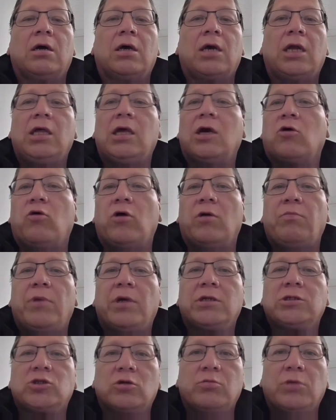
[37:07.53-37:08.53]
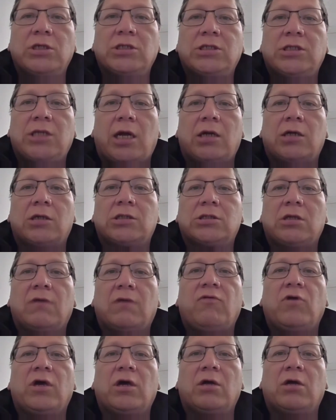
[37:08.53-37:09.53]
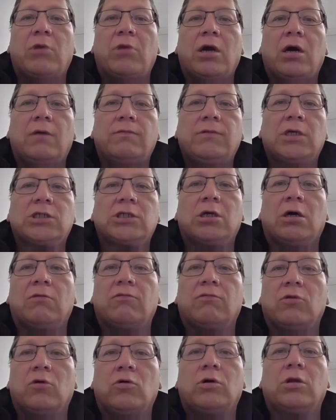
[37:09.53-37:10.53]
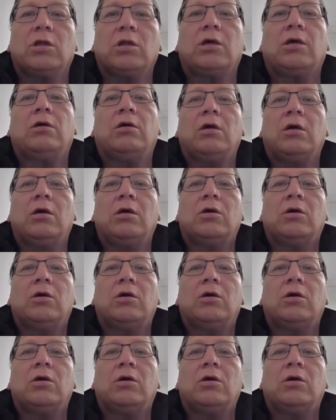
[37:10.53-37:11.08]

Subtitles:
Any equipment should be standard. Stuff we can buy off the shelf locally.